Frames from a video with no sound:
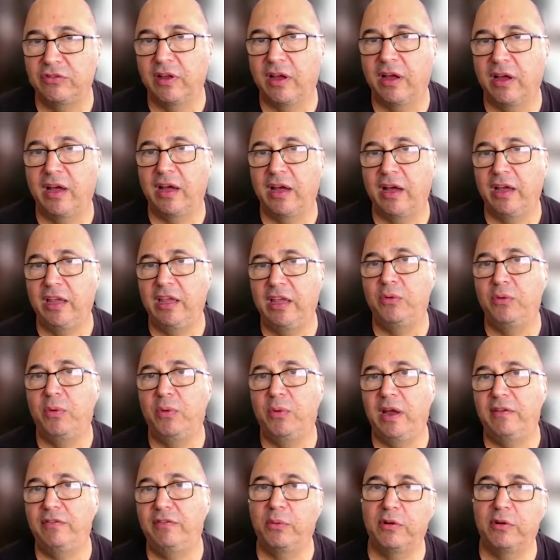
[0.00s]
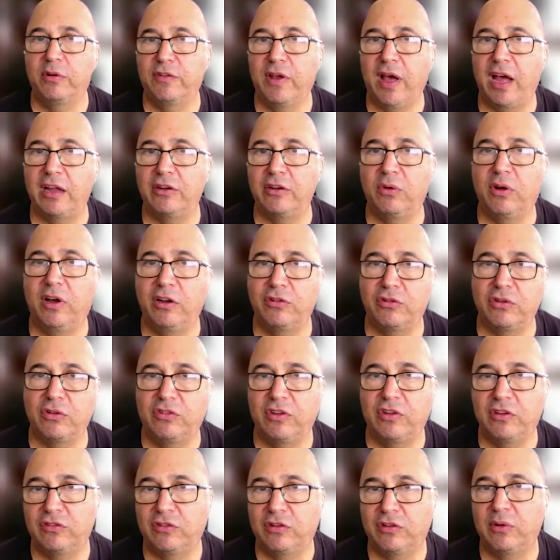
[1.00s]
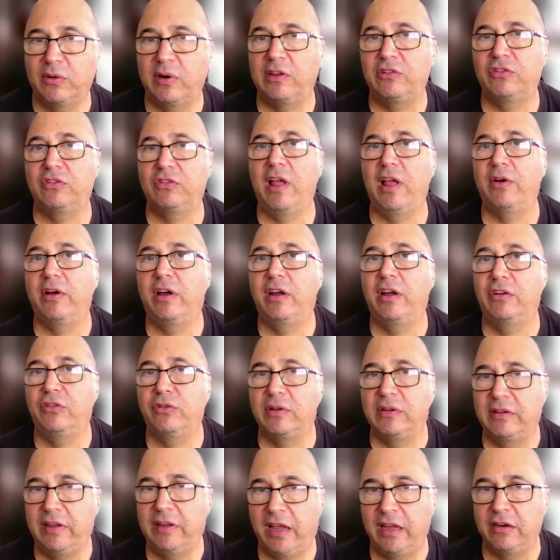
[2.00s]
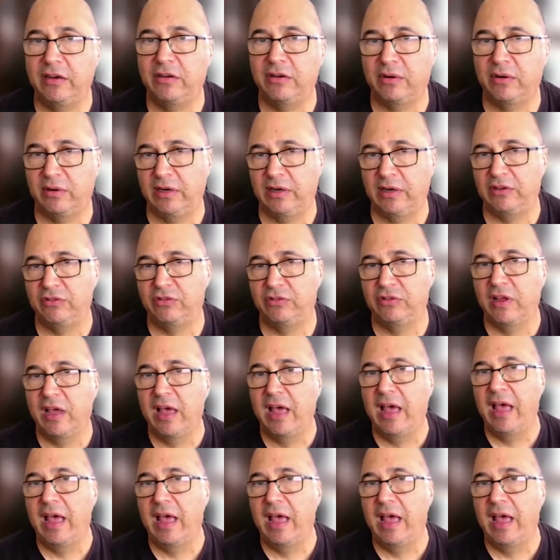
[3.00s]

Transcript: A heat wave that would have gotten to 106 degrees is now 110 degrees.